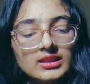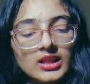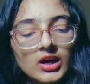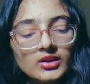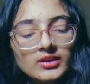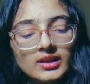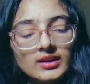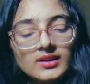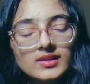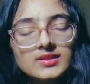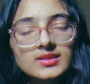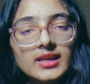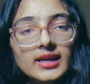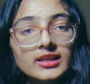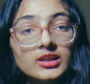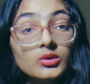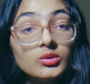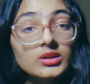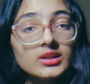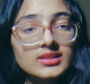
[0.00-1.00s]
Now that the
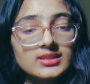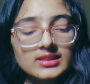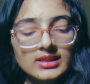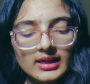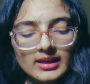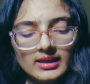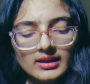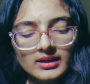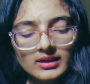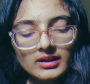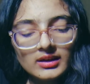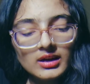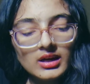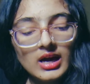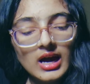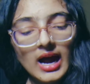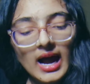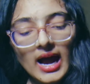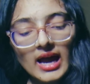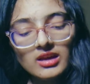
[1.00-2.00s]
schedule is tight,
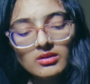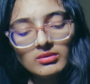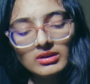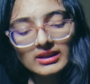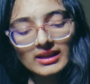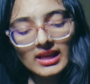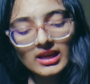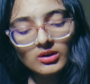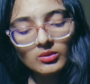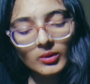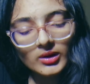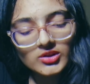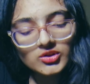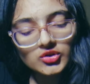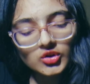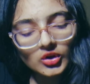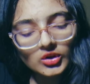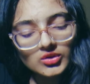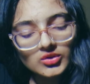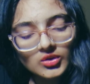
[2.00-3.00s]
I will take one
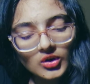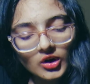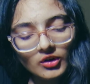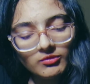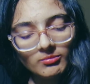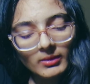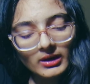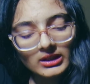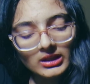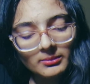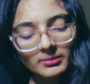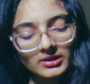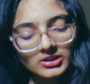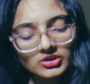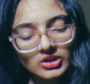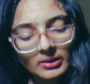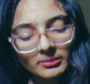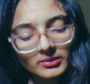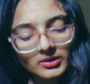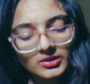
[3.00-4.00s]
shots of multiple
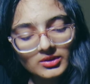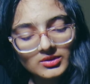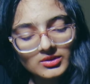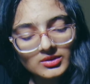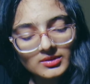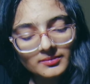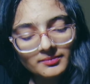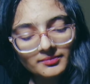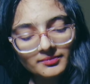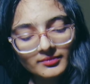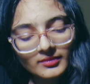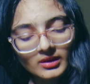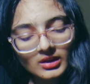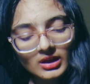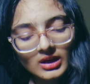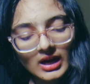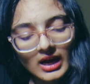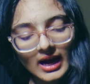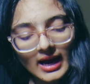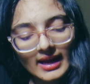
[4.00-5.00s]
chapters.
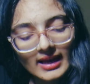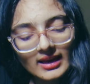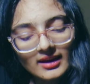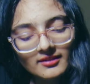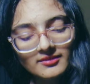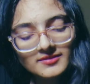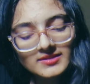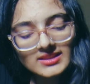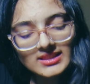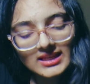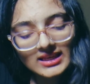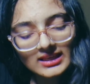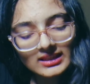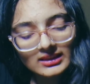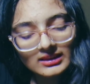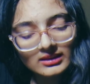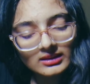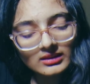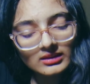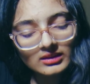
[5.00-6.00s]
I have
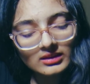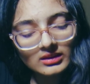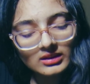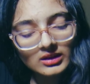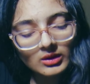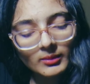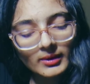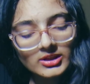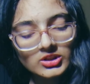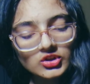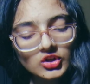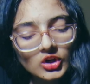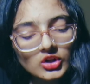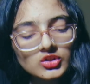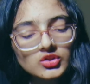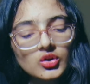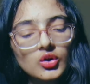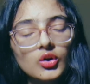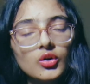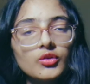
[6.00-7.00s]
seen the one
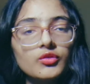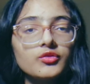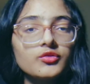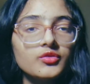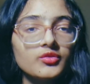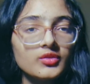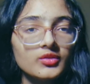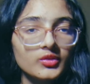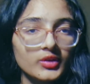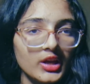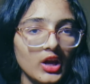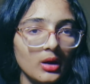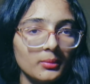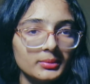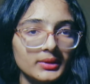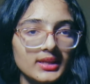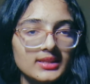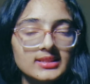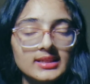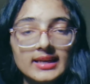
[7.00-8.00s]
shots of ray
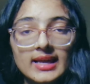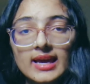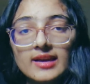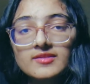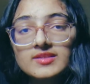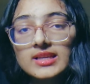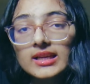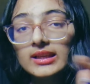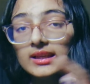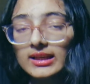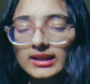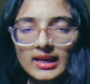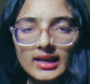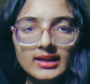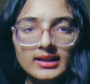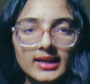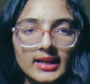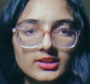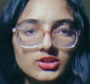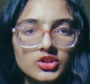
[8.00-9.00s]
optics, and I have seen
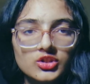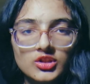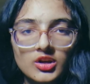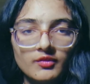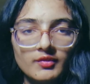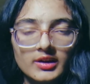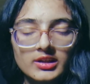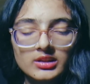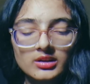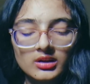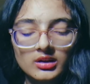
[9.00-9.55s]
detailed lectures of